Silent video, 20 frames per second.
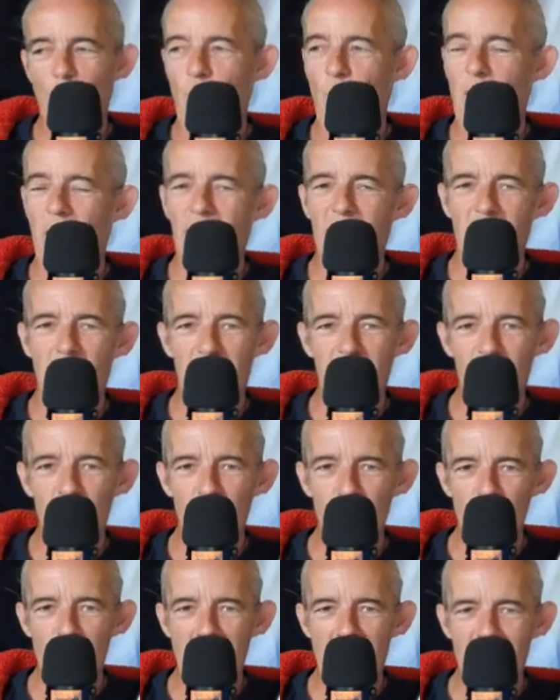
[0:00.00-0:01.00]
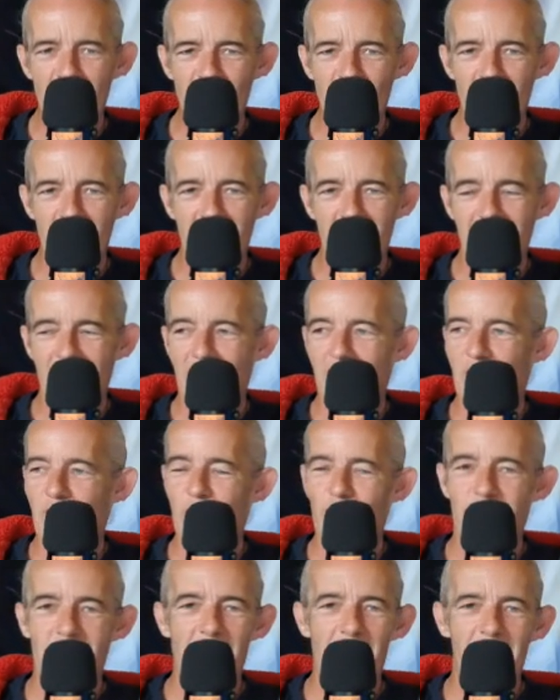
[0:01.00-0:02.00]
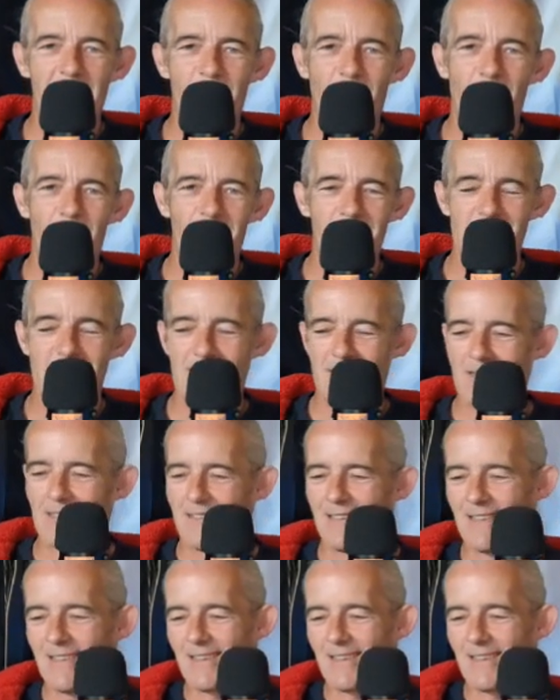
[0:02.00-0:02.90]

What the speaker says: Well done, you, Catherine. You dark horse.